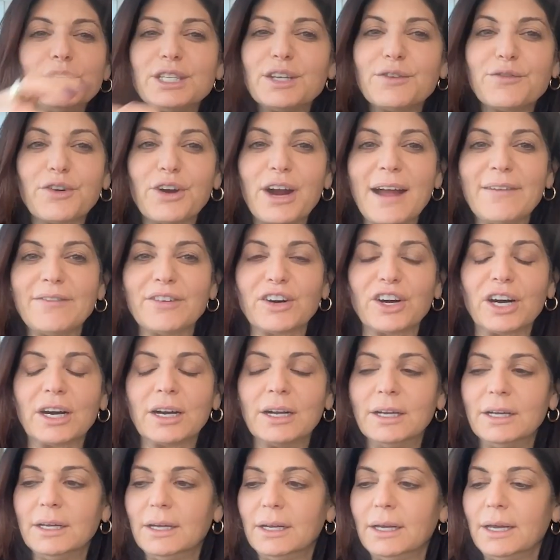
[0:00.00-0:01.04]
use it forever.
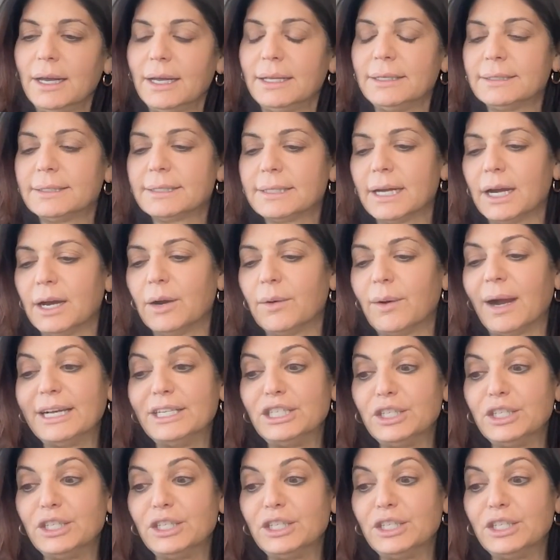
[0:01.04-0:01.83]
And so I